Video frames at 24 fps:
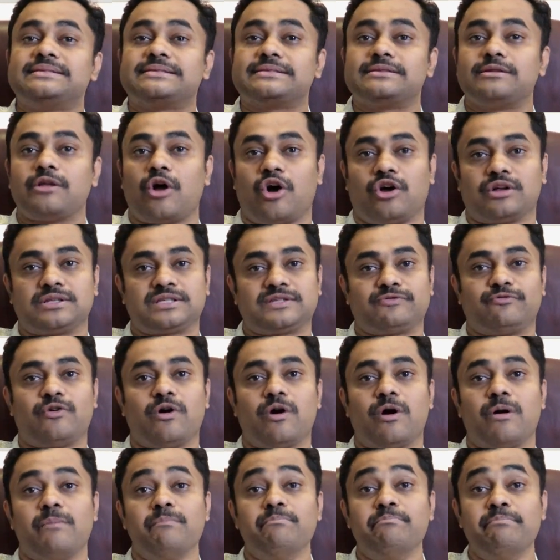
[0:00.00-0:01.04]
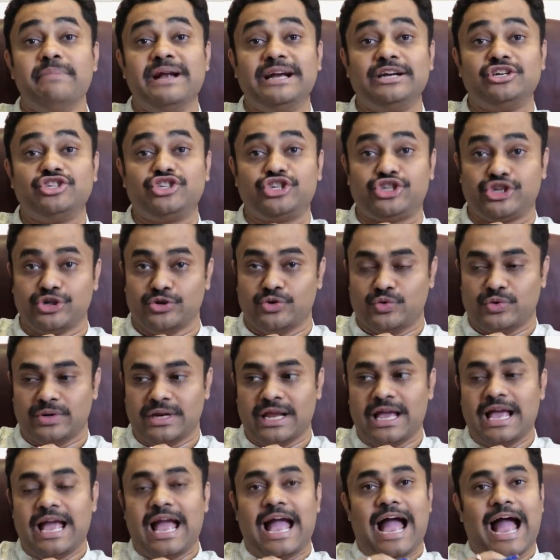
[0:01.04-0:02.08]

slots for mid-June,